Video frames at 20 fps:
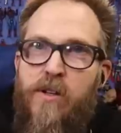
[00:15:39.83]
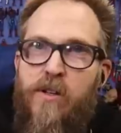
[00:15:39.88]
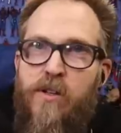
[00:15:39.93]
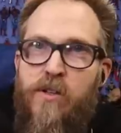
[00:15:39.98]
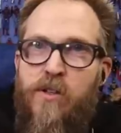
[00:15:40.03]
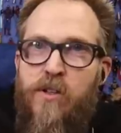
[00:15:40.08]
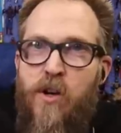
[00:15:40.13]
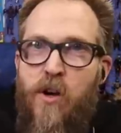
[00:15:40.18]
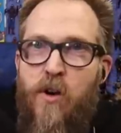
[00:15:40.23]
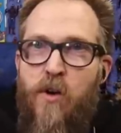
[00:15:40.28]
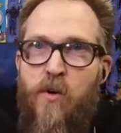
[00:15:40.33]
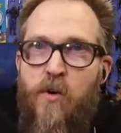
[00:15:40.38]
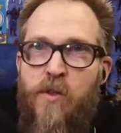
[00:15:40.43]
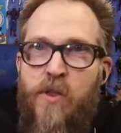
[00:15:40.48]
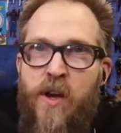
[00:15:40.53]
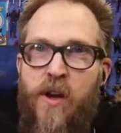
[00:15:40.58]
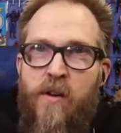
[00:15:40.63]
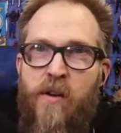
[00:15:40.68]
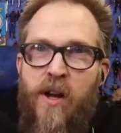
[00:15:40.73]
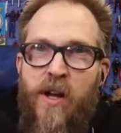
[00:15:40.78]
So
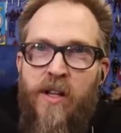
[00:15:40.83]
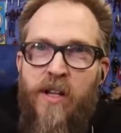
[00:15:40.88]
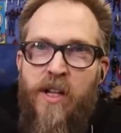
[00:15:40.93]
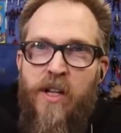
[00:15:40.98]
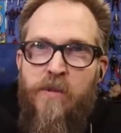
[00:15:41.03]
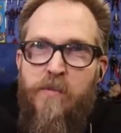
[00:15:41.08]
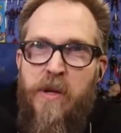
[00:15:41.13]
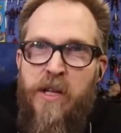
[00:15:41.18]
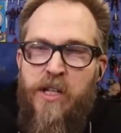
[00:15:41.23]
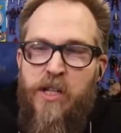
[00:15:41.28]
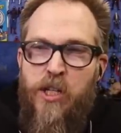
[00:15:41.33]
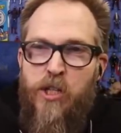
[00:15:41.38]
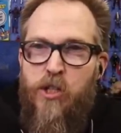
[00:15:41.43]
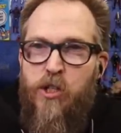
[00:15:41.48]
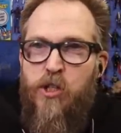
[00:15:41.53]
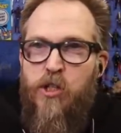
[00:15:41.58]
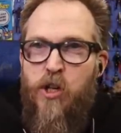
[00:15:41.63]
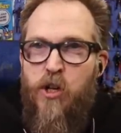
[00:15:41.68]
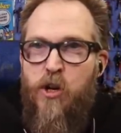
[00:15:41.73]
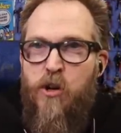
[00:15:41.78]
they're a little bit
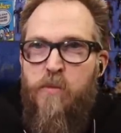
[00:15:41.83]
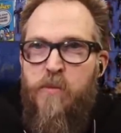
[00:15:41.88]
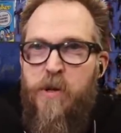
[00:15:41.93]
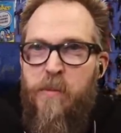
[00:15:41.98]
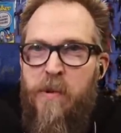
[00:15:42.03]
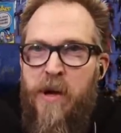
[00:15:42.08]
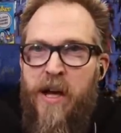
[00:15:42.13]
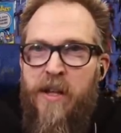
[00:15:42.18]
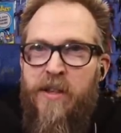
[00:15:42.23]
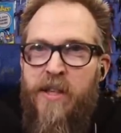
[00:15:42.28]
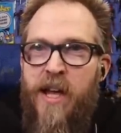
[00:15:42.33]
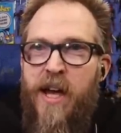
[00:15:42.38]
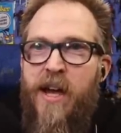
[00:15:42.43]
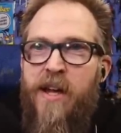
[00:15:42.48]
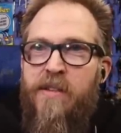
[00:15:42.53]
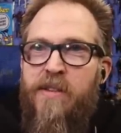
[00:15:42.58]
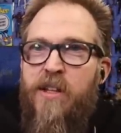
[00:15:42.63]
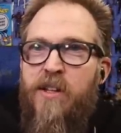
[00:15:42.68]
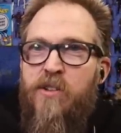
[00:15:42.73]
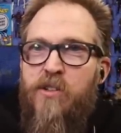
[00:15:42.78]
disturbed about
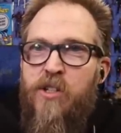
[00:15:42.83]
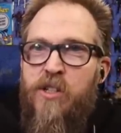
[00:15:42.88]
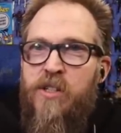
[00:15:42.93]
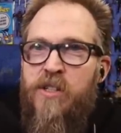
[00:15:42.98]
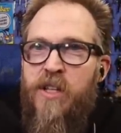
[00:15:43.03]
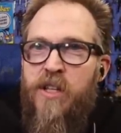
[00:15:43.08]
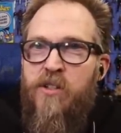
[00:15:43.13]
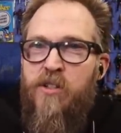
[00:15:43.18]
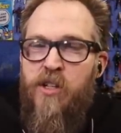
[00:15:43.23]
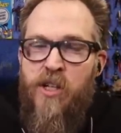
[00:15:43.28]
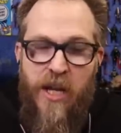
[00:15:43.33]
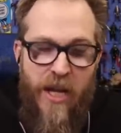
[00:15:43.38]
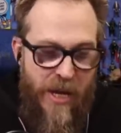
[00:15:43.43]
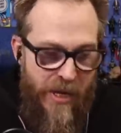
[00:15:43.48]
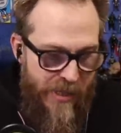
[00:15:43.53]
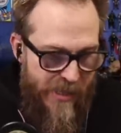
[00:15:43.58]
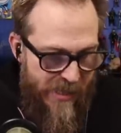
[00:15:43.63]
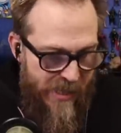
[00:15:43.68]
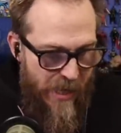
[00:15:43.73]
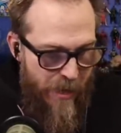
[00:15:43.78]
that. And then she says, You
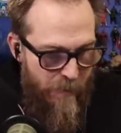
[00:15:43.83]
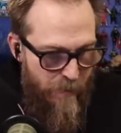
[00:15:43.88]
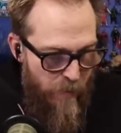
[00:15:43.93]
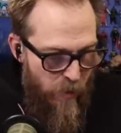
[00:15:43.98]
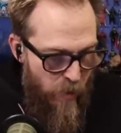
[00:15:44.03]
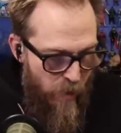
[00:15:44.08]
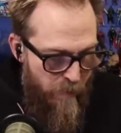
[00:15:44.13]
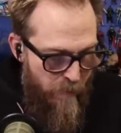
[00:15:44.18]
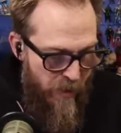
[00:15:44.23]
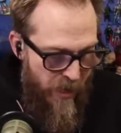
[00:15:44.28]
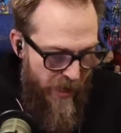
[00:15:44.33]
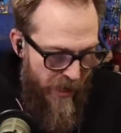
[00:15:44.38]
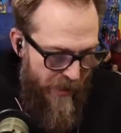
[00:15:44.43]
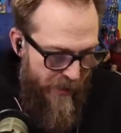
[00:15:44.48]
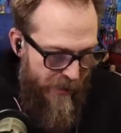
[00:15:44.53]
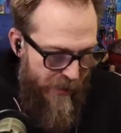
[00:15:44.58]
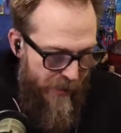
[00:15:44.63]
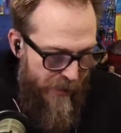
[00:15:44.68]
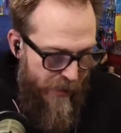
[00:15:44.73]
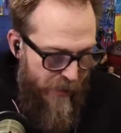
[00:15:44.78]
got 10 more
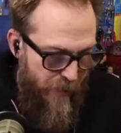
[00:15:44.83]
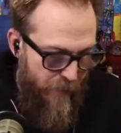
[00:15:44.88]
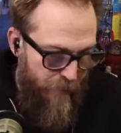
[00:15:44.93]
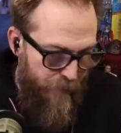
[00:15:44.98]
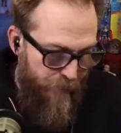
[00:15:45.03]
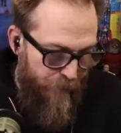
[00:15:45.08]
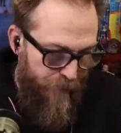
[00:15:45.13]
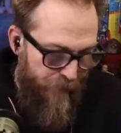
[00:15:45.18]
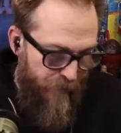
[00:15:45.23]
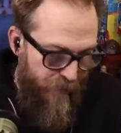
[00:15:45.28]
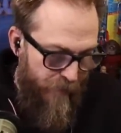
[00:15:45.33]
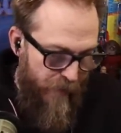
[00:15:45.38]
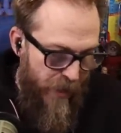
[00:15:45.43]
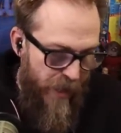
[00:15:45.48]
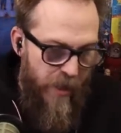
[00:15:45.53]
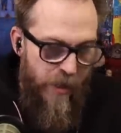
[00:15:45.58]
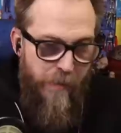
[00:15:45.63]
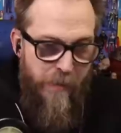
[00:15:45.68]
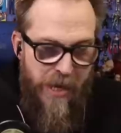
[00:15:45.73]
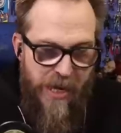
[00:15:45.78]
minutes.
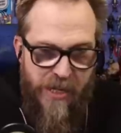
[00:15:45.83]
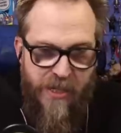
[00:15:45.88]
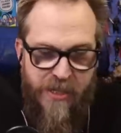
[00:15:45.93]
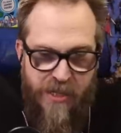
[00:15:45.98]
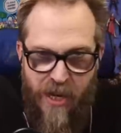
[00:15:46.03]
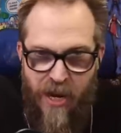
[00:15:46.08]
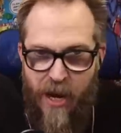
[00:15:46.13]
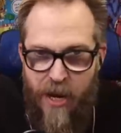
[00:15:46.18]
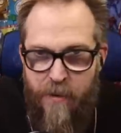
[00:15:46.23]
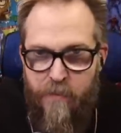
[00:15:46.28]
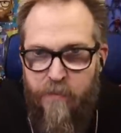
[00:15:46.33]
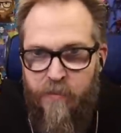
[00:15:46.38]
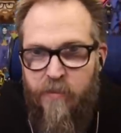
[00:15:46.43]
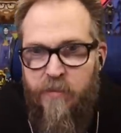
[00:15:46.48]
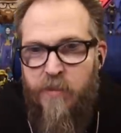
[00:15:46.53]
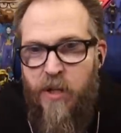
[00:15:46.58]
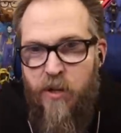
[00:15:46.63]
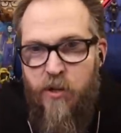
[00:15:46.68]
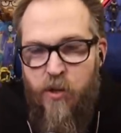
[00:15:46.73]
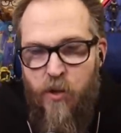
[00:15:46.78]
In the meantime,
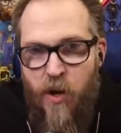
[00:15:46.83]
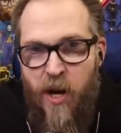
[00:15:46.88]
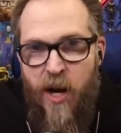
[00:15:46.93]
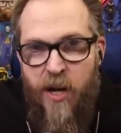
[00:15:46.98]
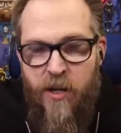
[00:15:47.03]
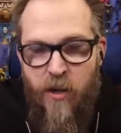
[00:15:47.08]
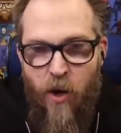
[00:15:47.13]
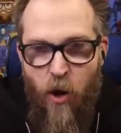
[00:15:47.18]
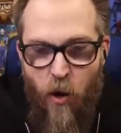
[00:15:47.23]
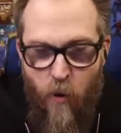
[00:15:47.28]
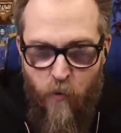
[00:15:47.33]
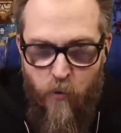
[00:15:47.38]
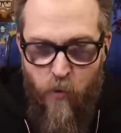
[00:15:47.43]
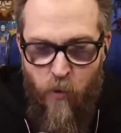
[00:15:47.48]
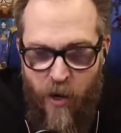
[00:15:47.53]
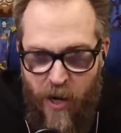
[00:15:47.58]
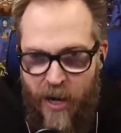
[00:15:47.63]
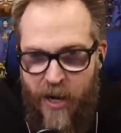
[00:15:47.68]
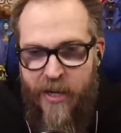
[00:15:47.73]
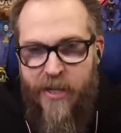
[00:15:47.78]
they're trying to
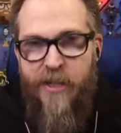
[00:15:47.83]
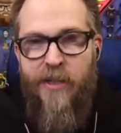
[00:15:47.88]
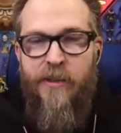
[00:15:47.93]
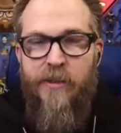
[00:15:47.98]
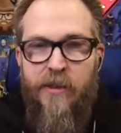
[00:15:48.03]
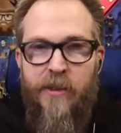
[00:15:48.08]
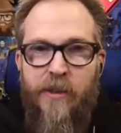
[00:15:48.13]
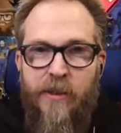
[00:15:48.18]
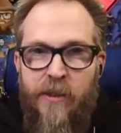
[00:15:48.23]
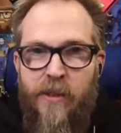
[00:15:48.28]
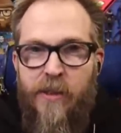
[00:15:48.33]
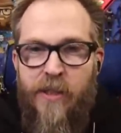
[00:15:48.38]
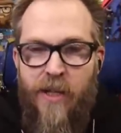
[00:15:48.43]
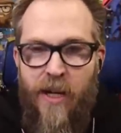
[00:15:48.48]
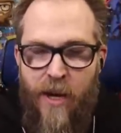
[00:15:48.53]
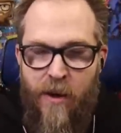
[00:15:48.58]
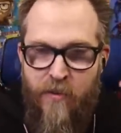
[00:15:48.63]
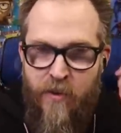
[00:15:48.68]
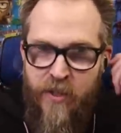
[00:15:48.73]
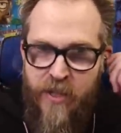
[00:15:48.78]
override
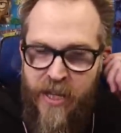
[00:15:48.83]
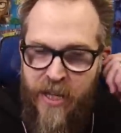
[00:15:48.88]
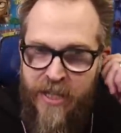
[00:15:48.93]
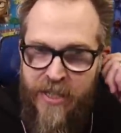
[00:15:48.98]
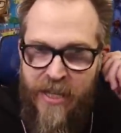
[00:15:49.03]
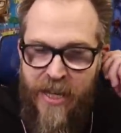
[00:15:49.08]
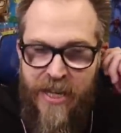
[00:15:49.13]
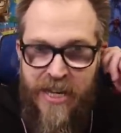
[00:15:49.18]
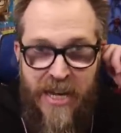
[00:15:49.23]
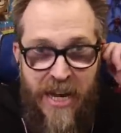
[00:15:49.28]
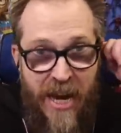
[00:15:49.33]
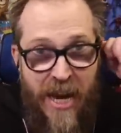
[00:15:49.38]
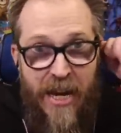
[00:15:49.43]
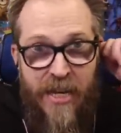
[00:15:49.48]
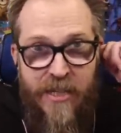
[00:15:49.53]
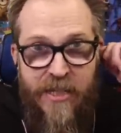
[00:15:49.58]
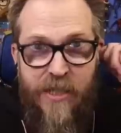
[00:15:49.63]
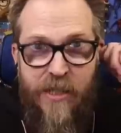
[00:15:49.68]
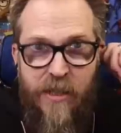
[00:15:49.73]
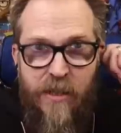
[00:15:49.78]
everything and they
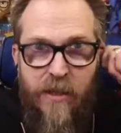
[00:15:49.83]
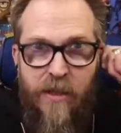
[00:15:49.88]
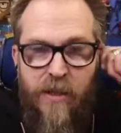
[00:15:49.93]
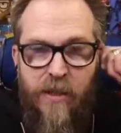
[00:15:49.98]
can't.